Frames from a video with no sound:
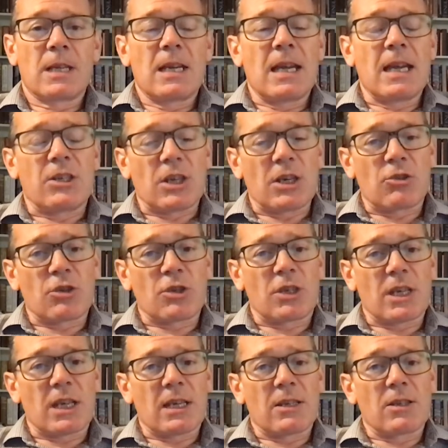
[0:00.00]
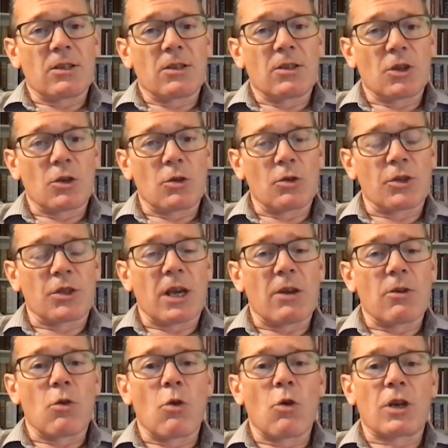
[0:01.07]
It's interesting that
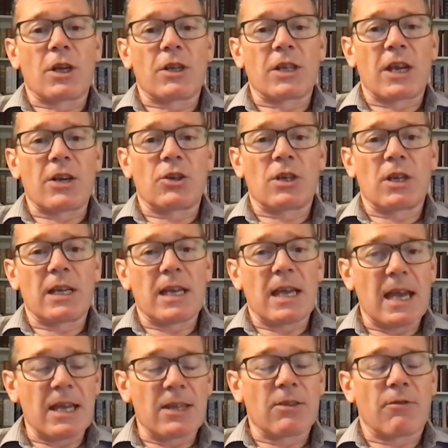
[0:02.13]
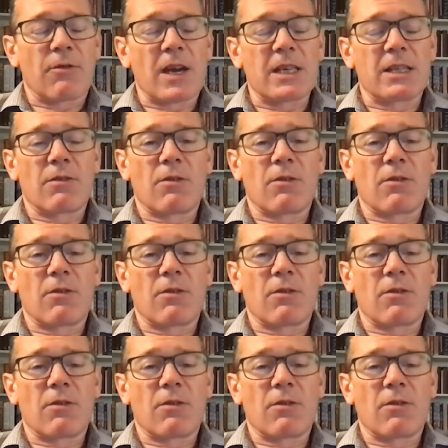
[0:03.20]
also organisationally, in the face of